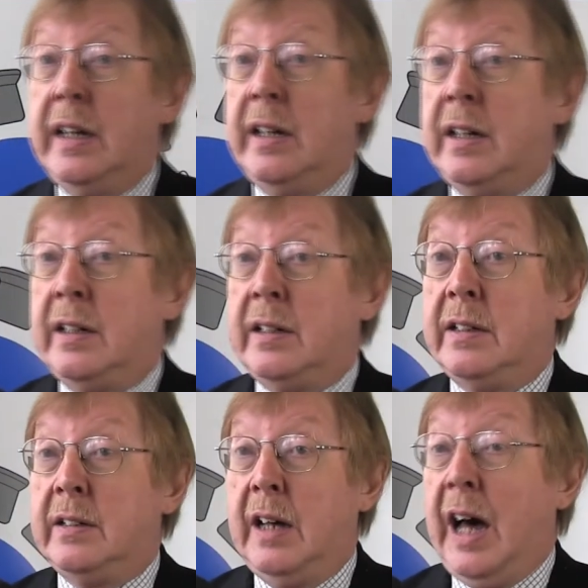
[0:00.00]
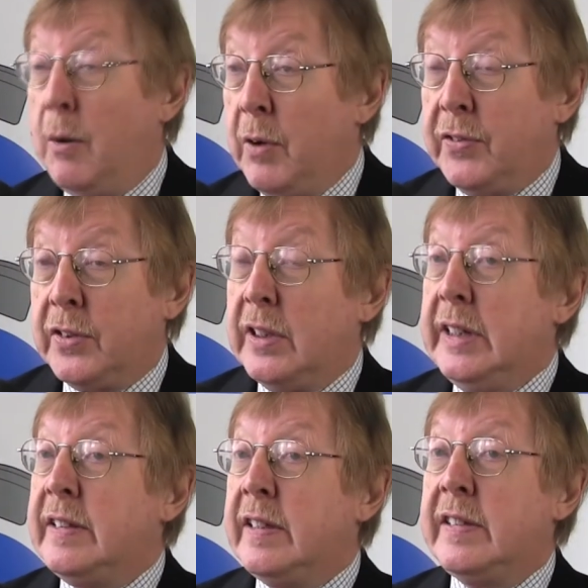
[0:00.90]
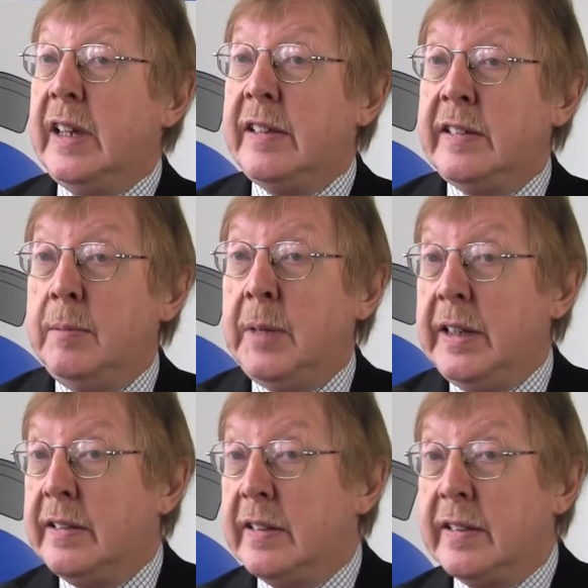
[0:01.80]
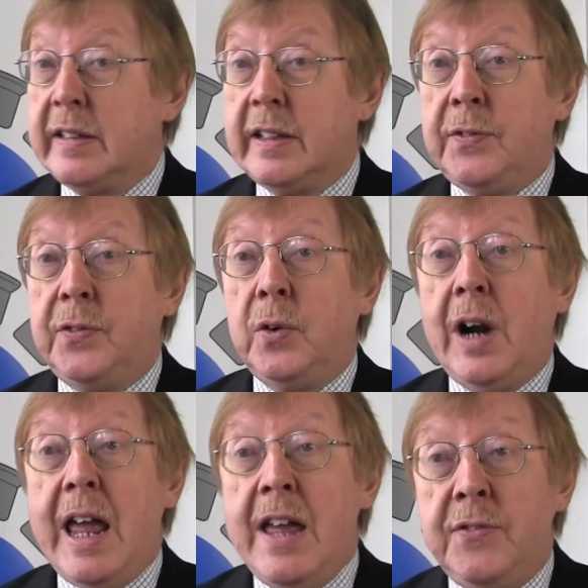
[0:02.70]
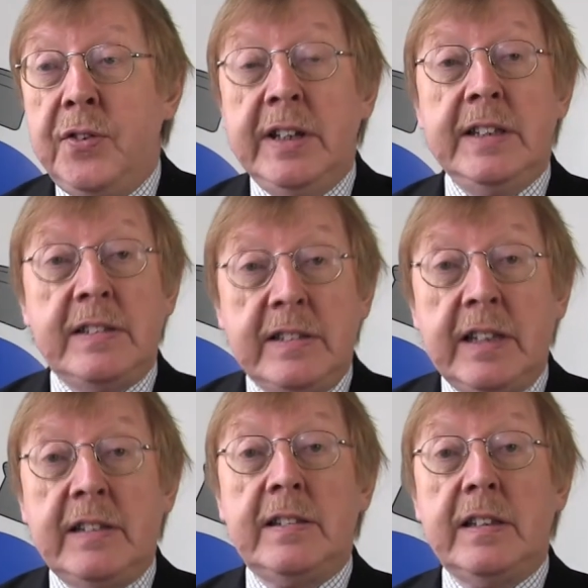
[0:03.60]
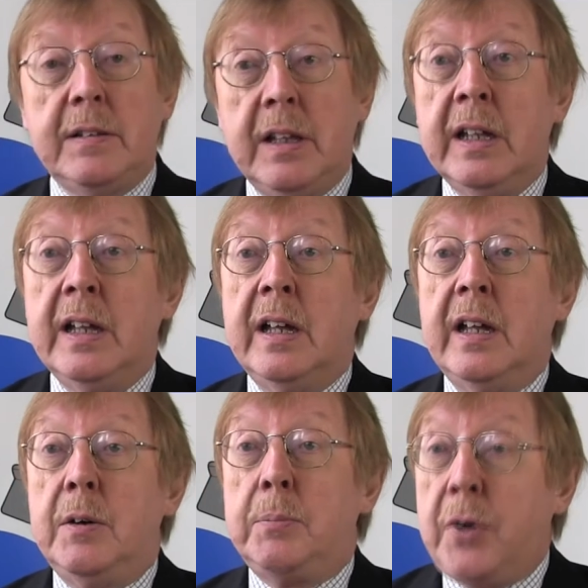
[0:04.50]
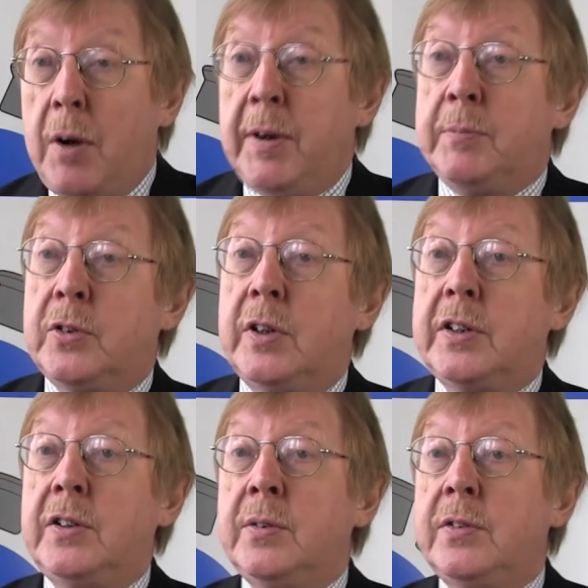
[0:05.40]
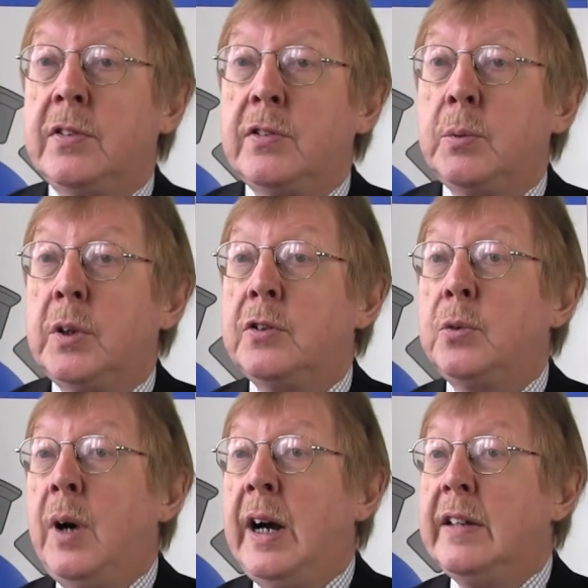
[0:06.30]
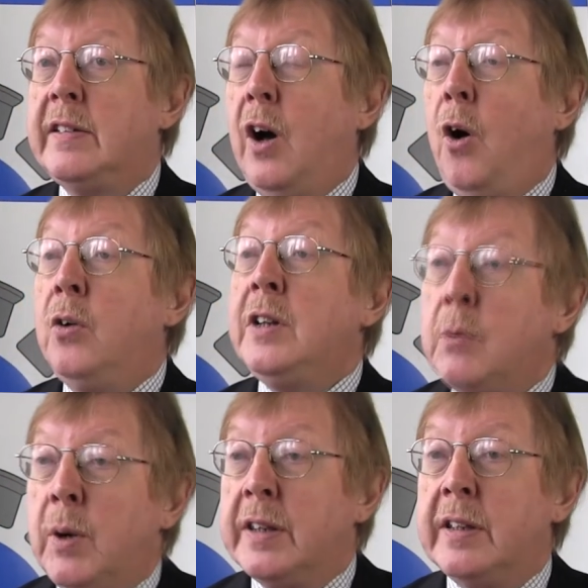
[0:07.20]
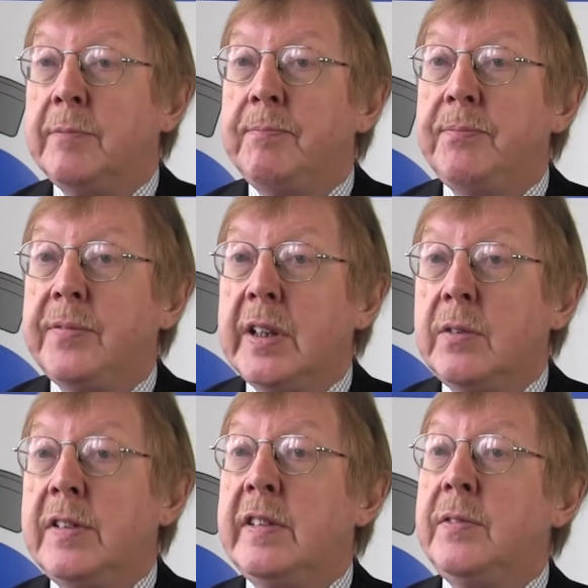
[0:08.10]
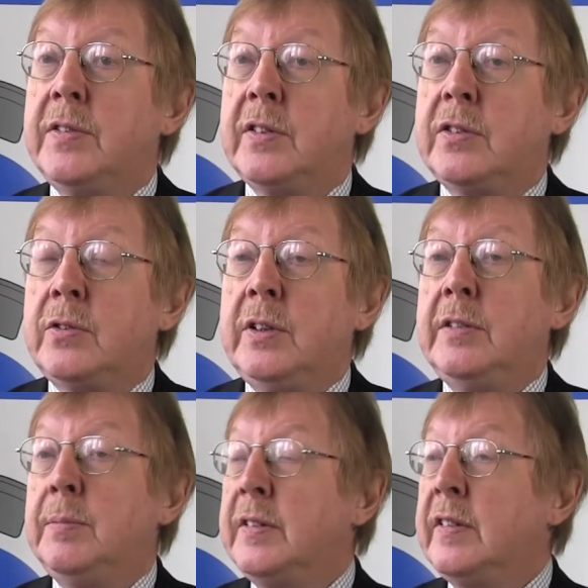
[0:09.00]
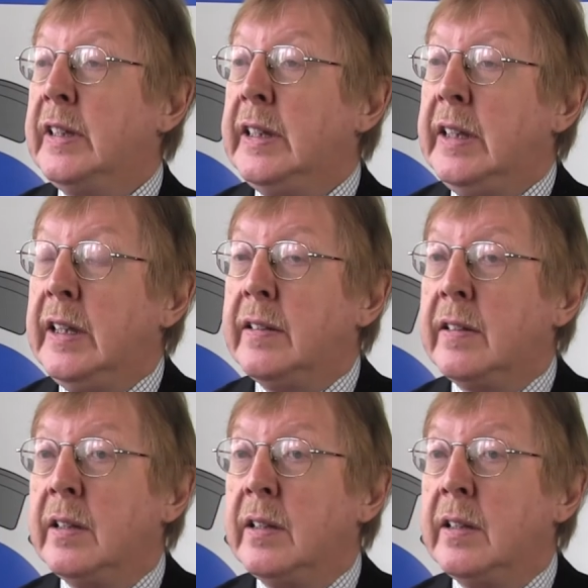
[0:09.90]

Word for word: Uh, however, it is estimated that for every six problem drug users worldwide, only one receives the treatment they need.